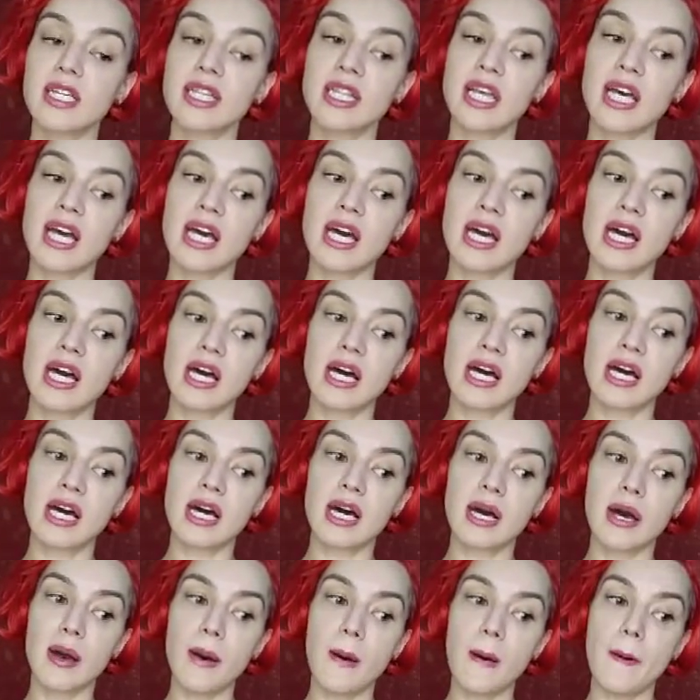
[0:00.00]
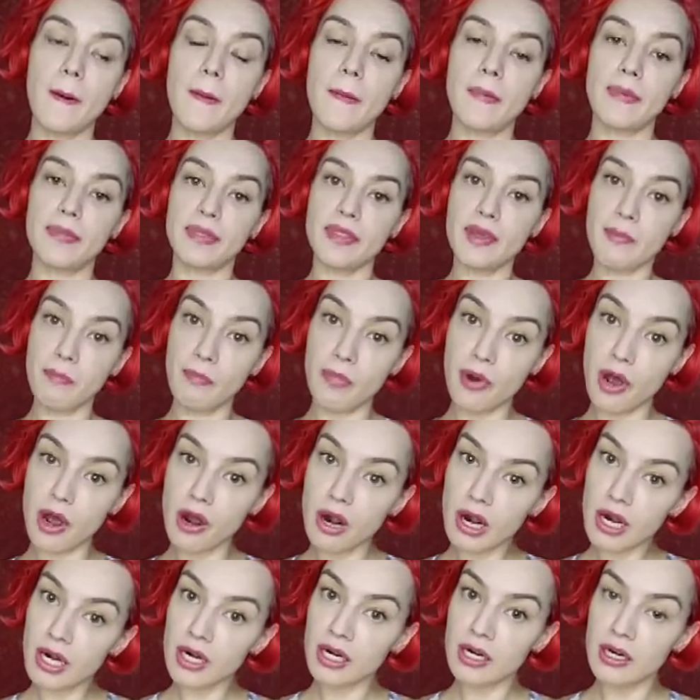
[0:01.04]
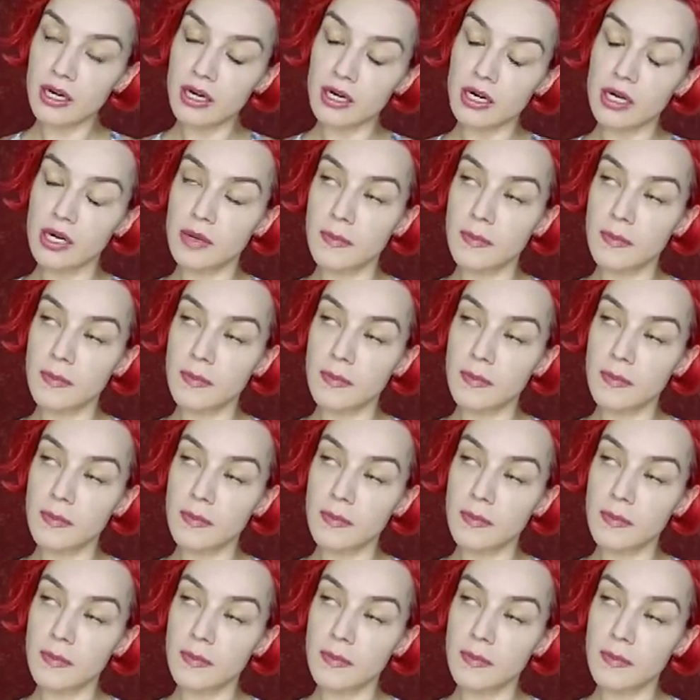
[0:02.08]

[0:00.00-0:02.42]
The bar,